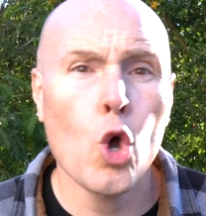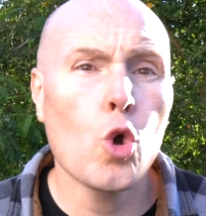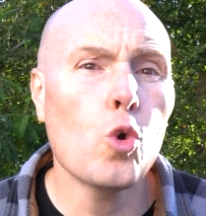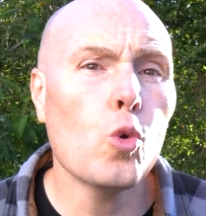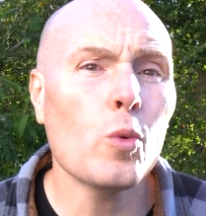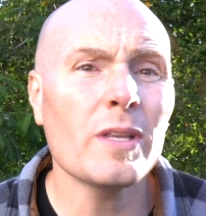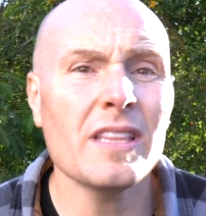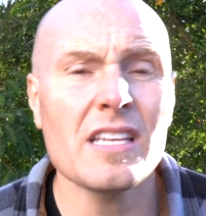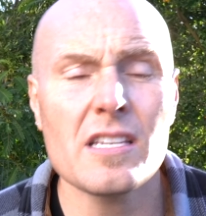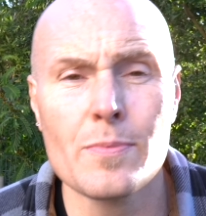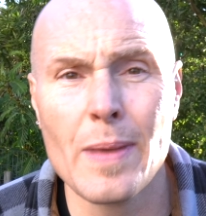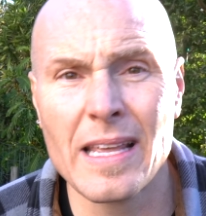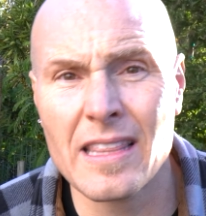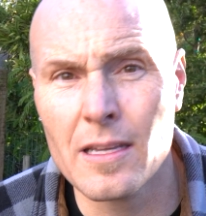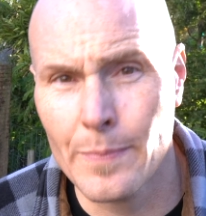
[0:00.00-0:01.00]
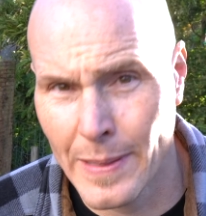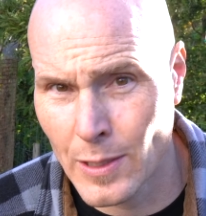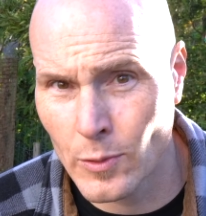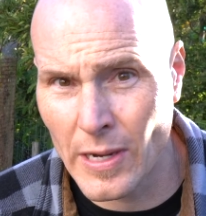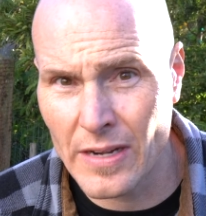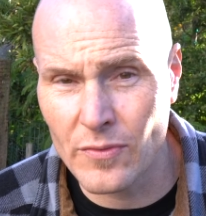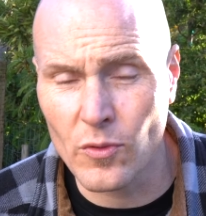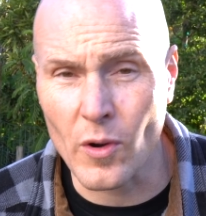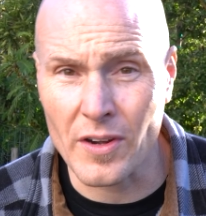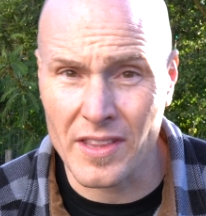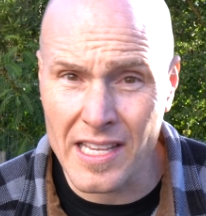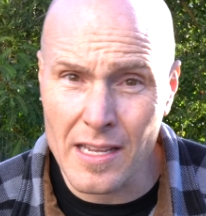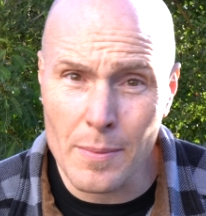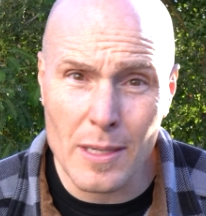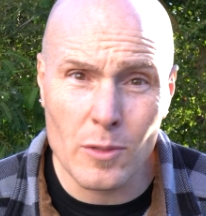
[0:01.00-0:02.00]
Who would this method be great for? I
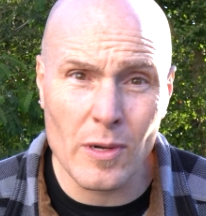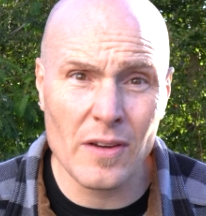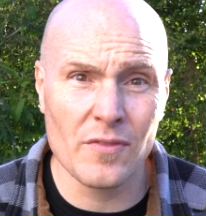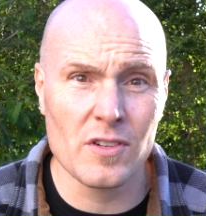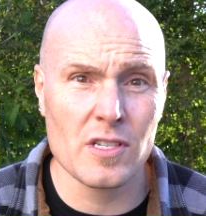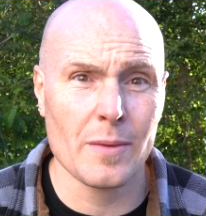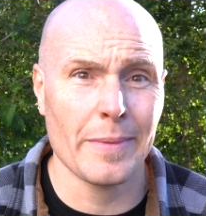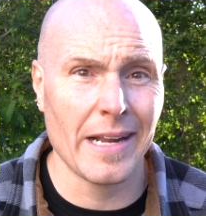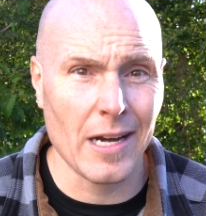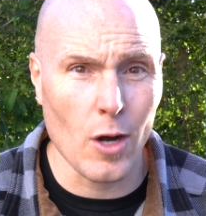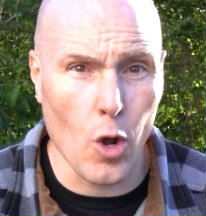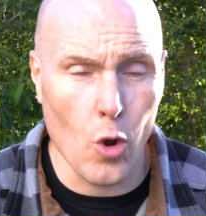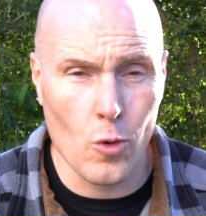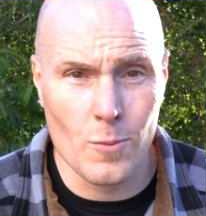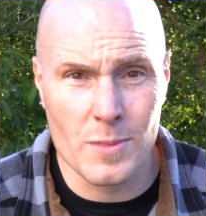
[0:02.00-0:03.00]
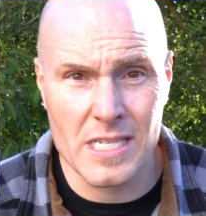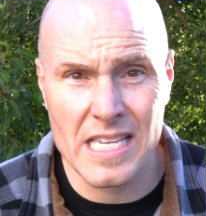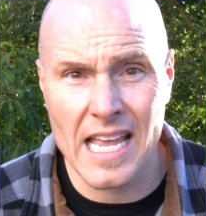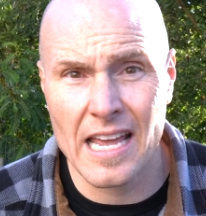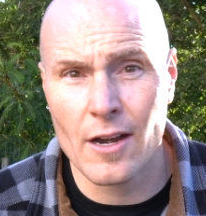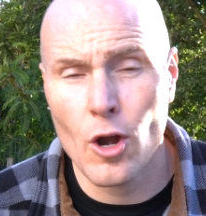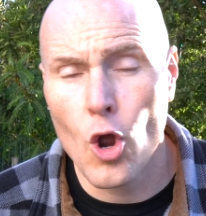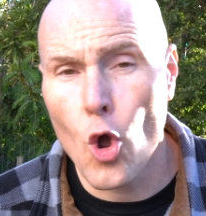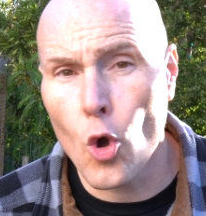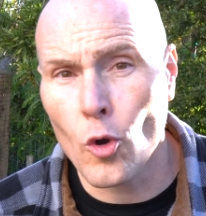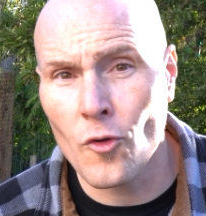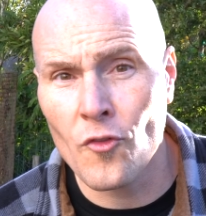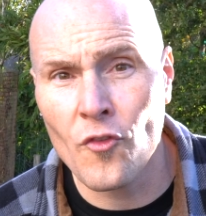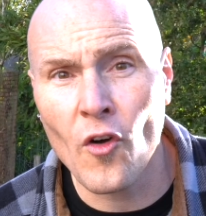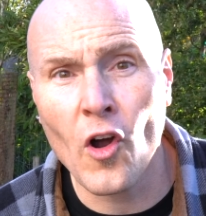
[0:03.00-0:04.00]
think it'd be great for somebody on a homestead
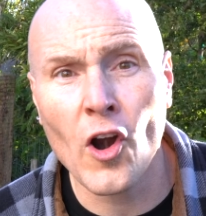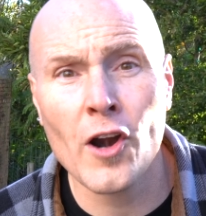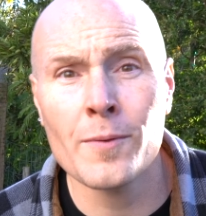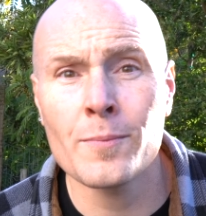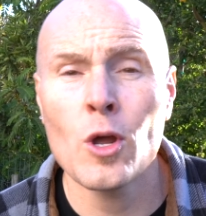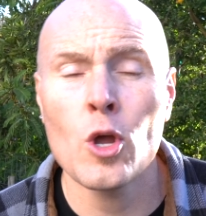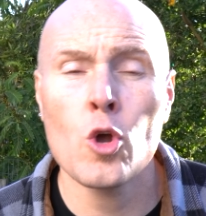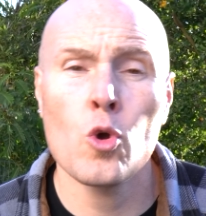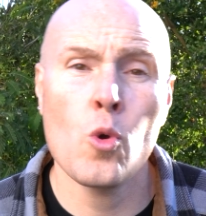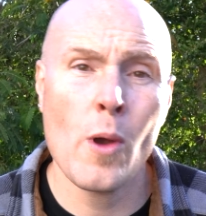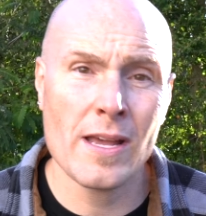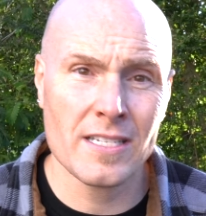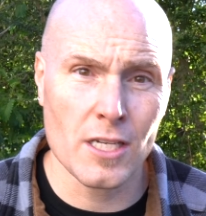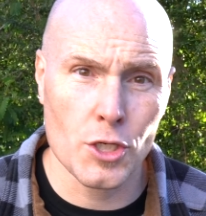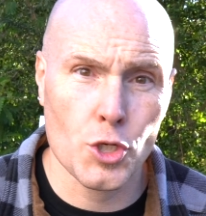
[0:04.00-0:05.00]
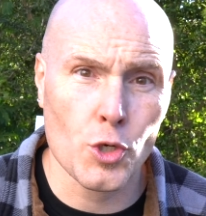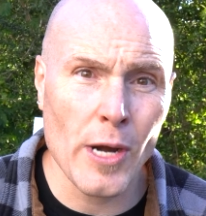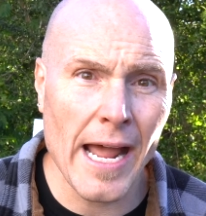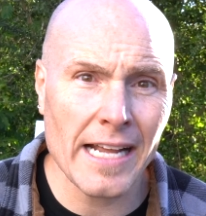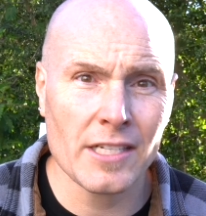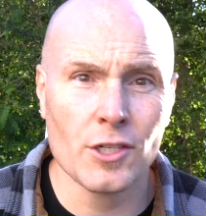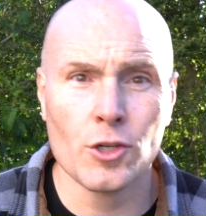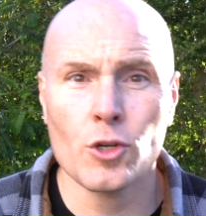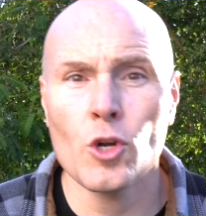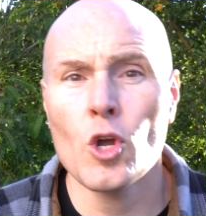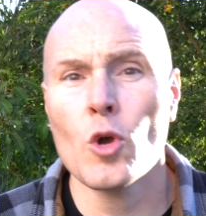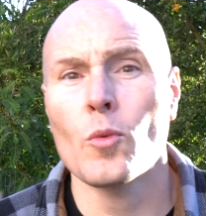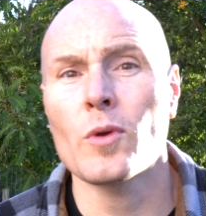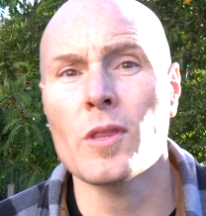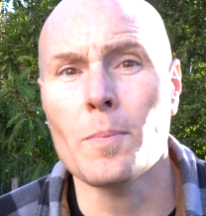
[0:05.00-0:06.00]
or farm who has a tractor
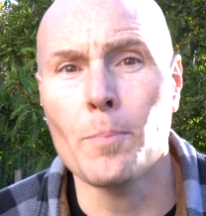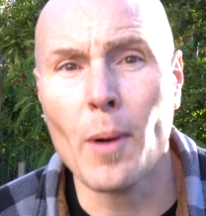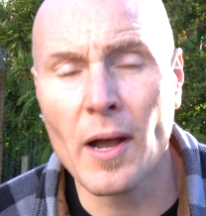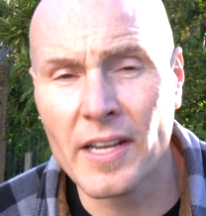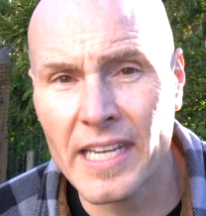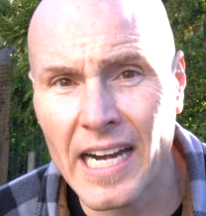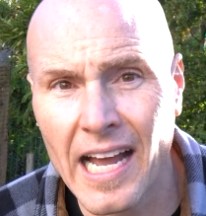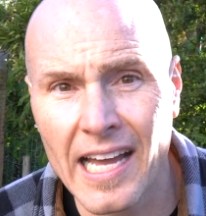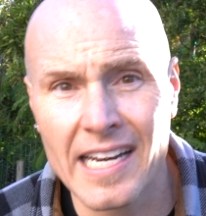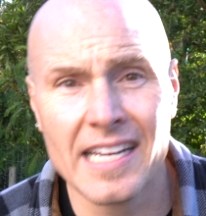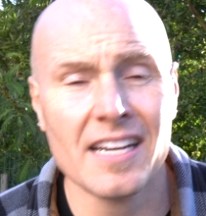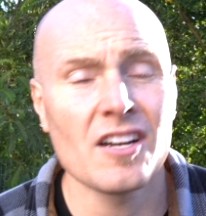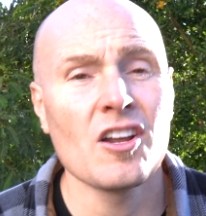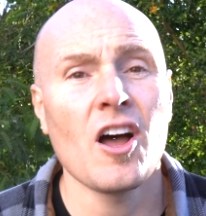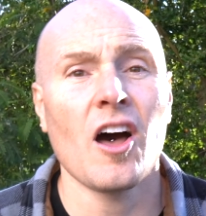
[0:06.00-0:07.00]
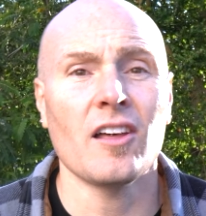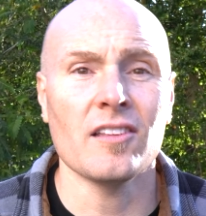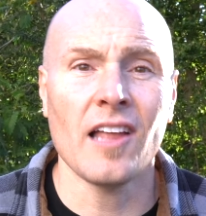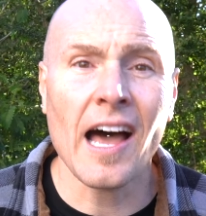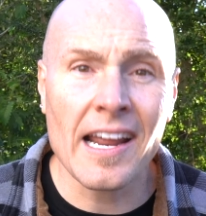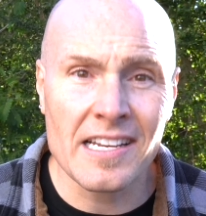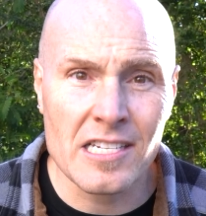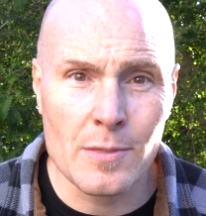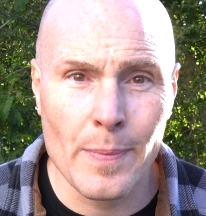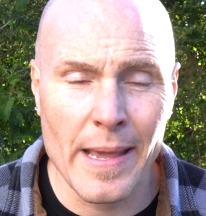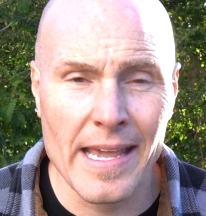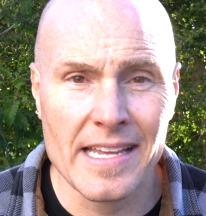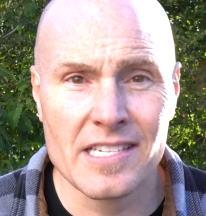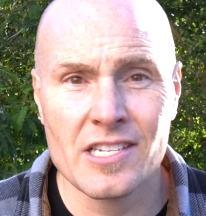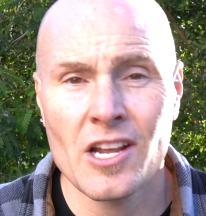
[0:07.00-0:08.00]
with a bucket on it, a lot of
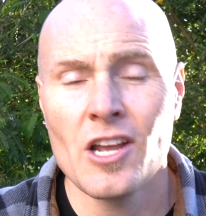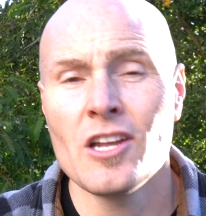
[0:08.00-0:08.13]
space